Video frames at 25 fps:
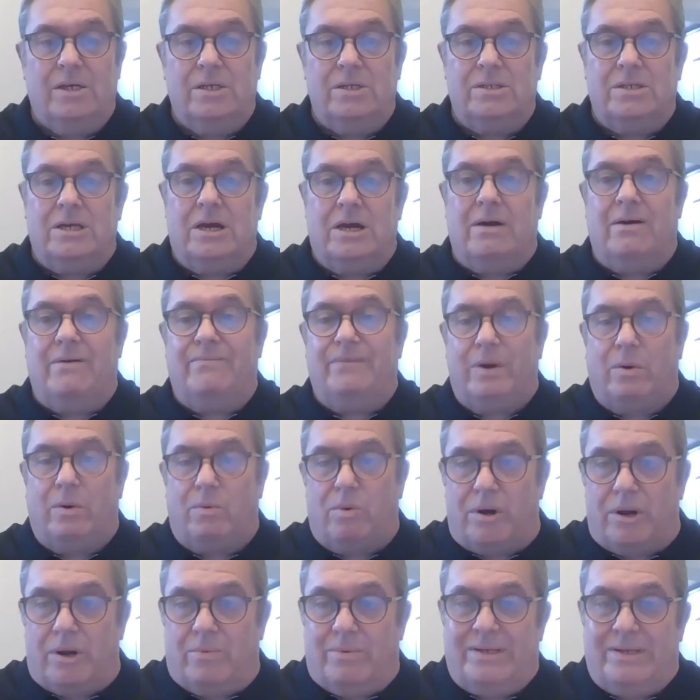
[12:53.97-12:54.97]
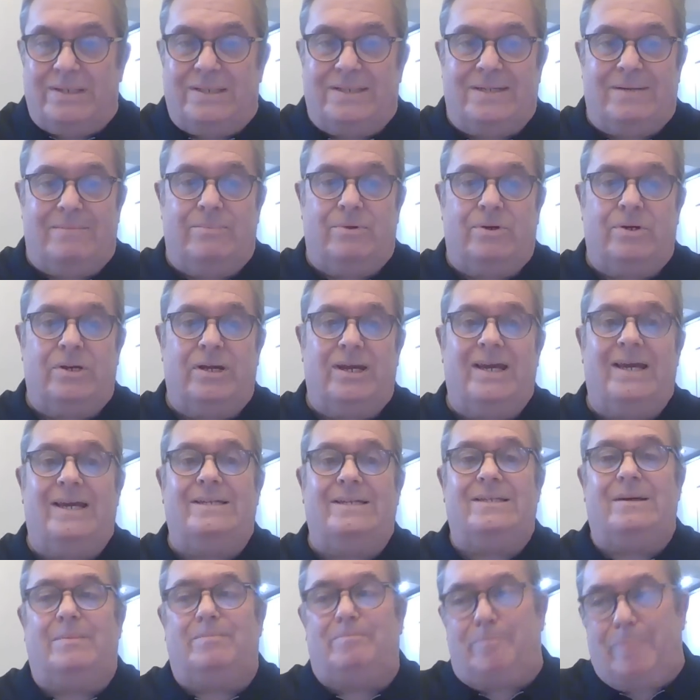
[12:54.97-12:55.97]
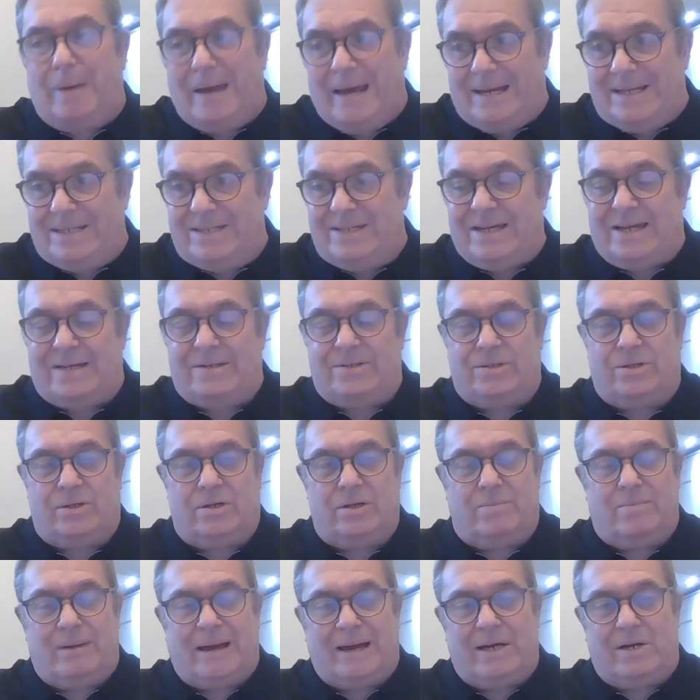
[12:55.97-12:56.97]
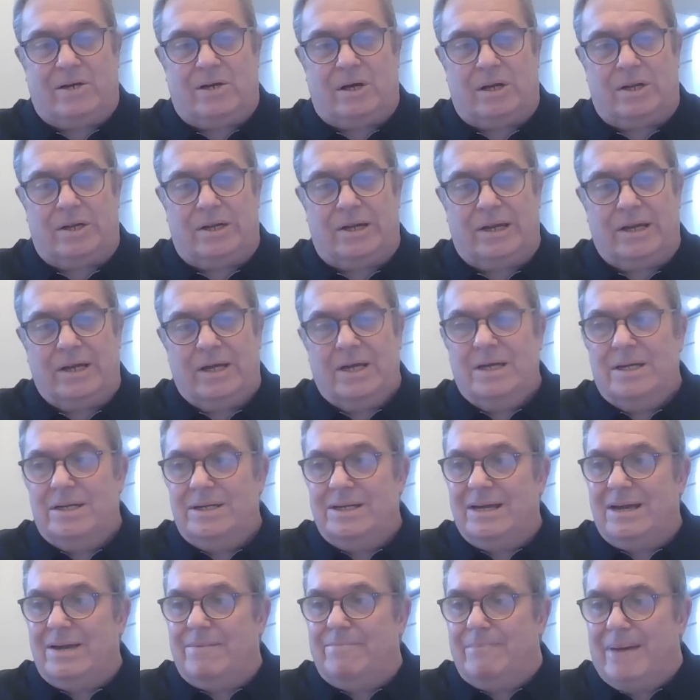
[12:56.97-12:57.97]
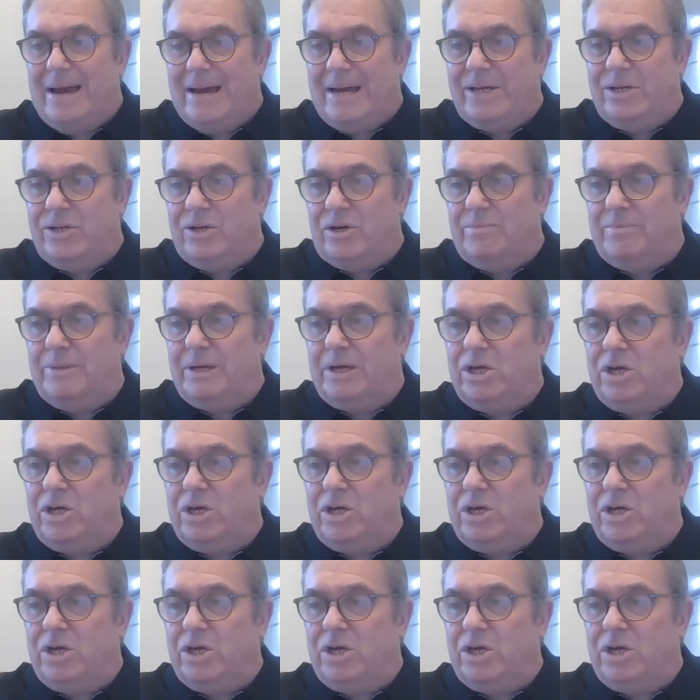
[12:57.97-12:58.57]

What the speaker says: So if you want to win some money, here's a big chance on a bank holiday to get made up.